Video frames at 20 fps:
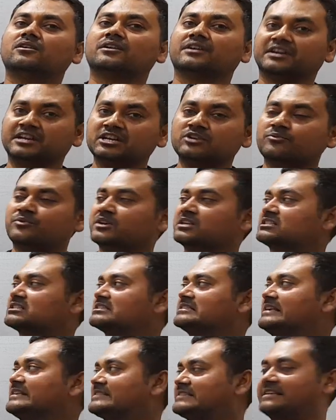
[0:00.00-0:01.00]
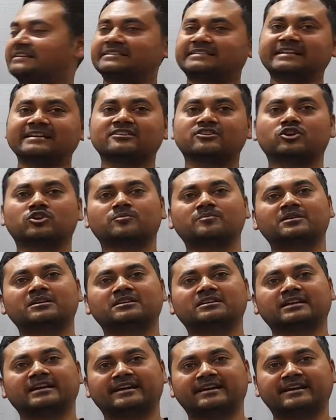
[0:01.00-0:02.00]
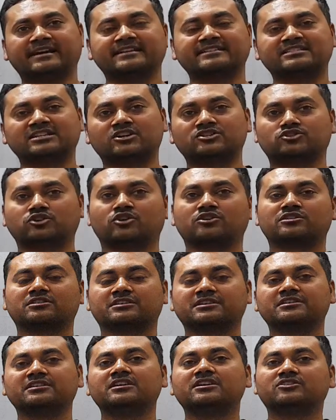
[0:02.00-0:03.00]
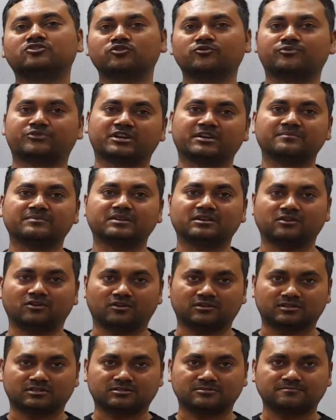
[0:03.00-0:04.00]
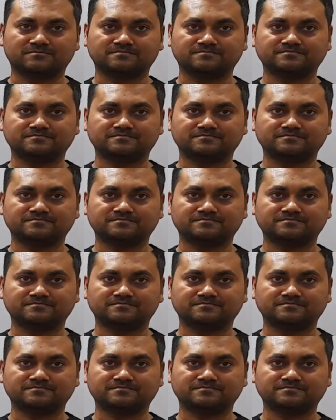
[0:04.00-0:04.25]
in which the central government has the authority to frame the laws.